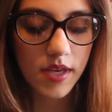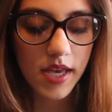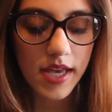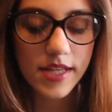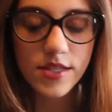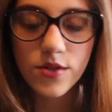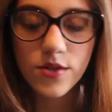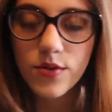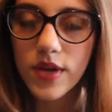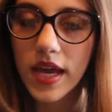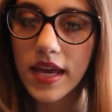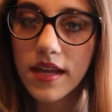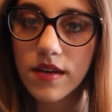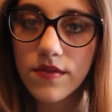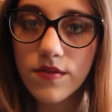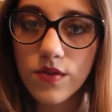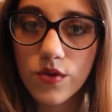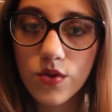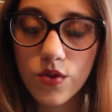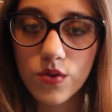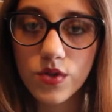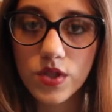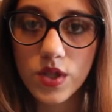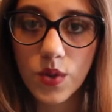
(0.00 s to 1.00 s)
it's okay if
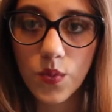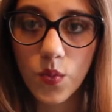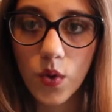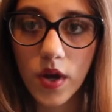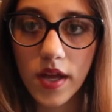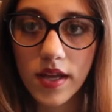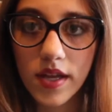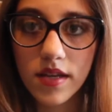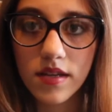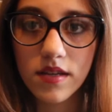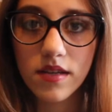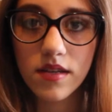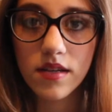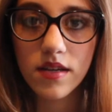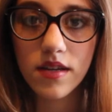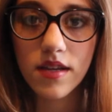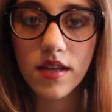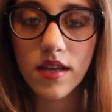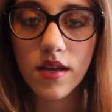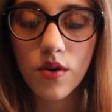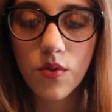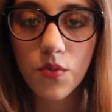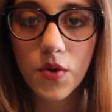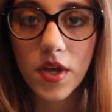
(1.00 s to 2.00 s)
you lose someone.
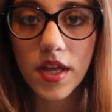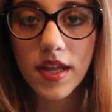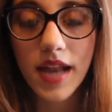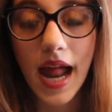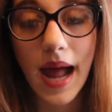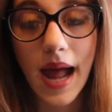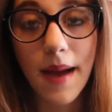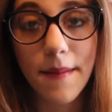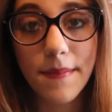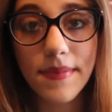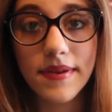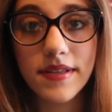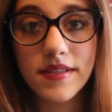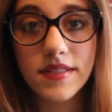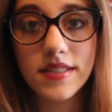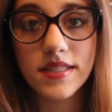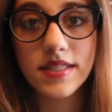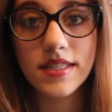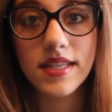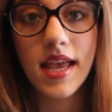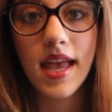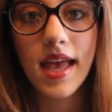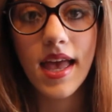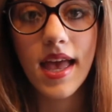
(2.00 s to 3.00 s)
It
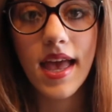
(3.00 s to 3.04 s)
happens,